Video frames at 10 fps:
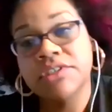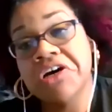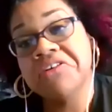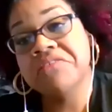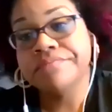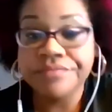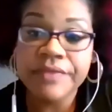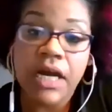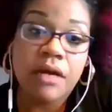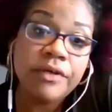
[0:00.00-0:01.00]
So
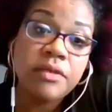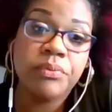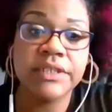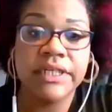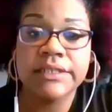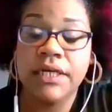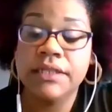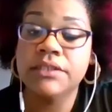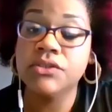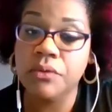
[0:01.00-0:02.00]
I'm going to predict
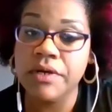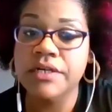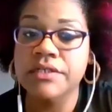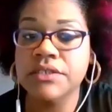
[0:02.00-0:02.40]
that the square